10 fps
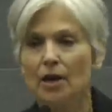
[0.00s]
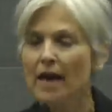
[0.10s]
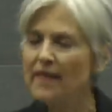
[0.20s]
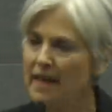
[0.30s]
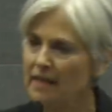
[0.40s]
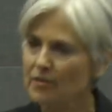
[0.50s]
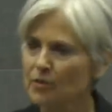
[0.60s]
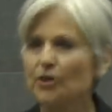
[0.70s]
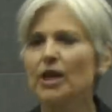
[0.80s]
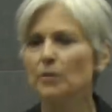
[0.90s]
And they can
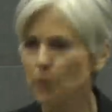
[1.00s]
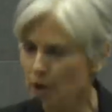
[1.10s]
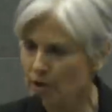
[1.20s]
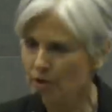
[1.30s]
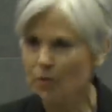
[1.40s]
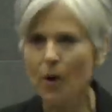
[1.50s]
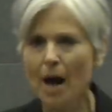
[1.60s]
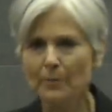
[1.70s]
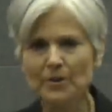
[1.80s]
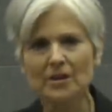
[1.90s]
create worker
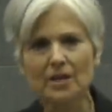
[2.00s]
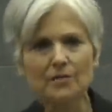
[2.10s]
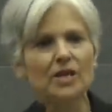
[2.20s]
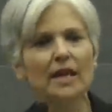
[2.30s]
cooperatives,